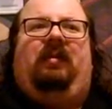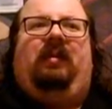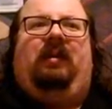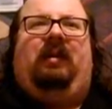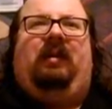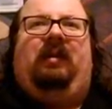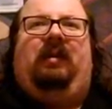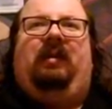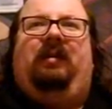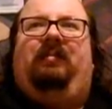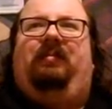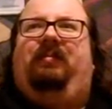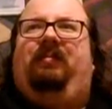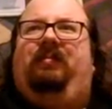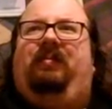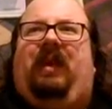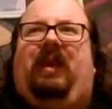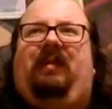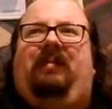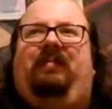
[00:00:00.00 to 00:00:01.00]
It
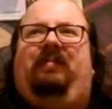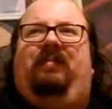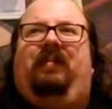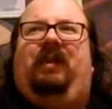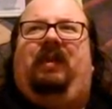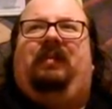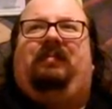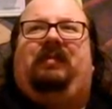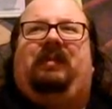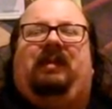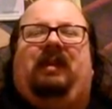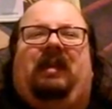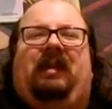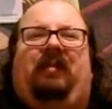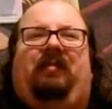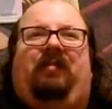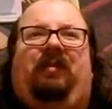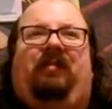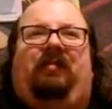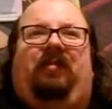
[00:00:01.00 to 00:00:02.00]
made me upset
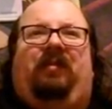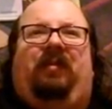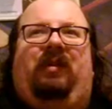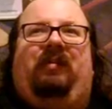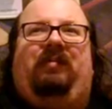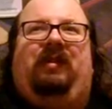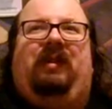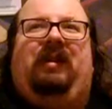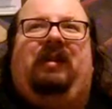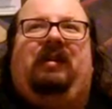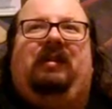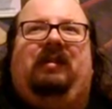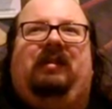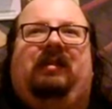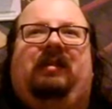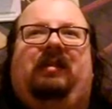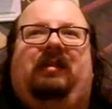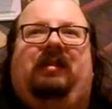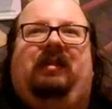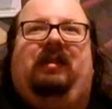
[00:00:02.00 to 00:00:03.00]
at one point
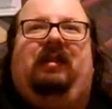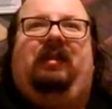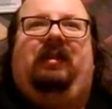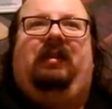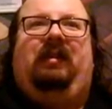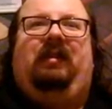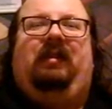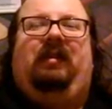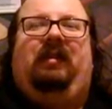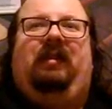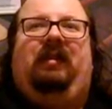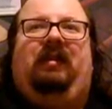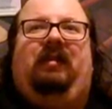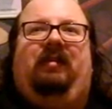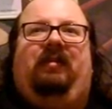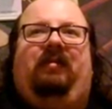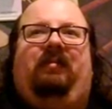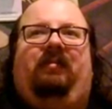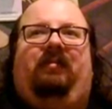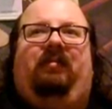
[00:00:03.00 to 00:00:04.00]
because
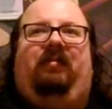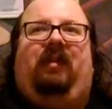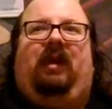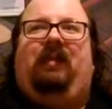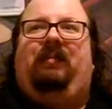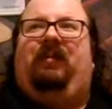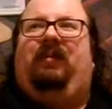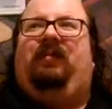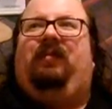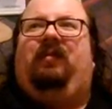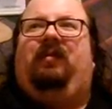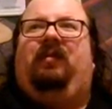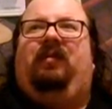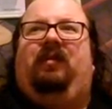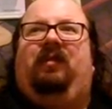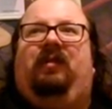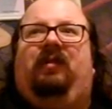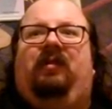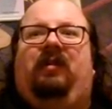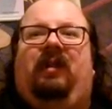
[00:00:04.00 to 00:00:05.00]
right
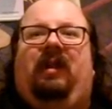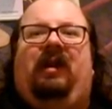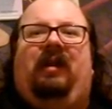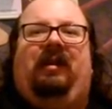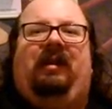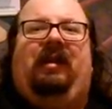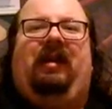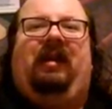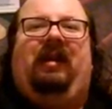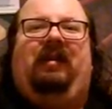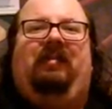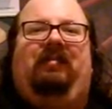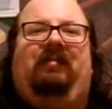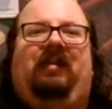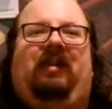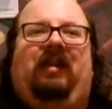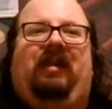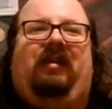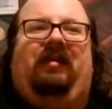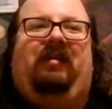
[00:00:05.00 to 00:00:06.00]
before
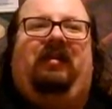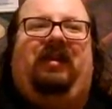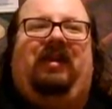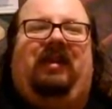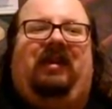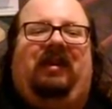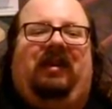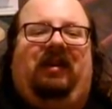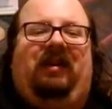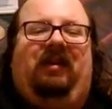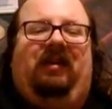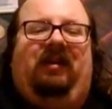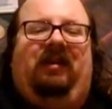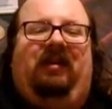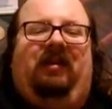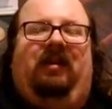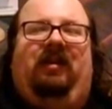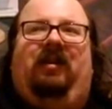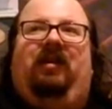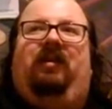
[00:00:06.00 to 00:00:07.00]
Endgame, they unlock
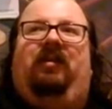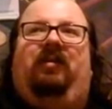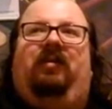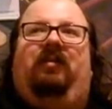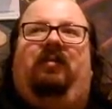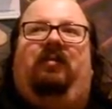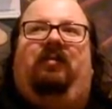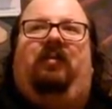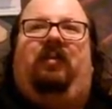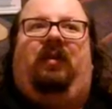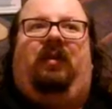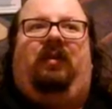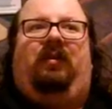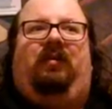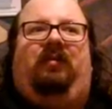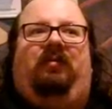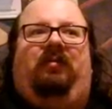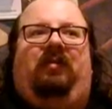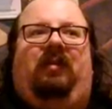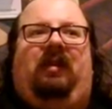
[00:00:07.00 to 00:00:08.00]
all
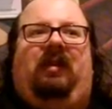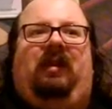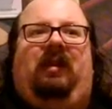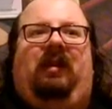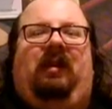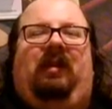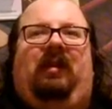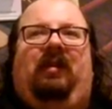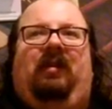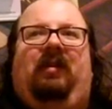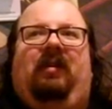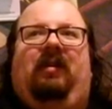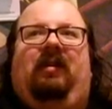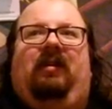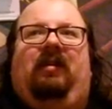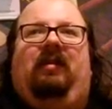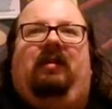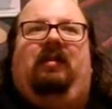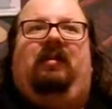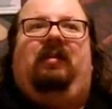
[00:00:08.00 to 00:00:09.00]
of the
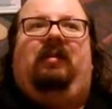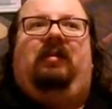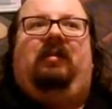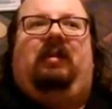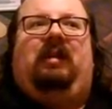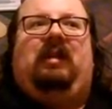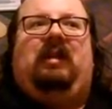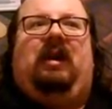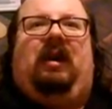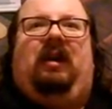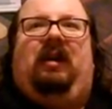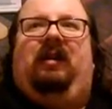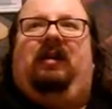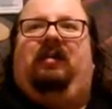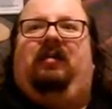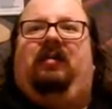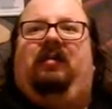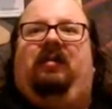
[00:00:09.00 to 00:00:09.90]
Pokemon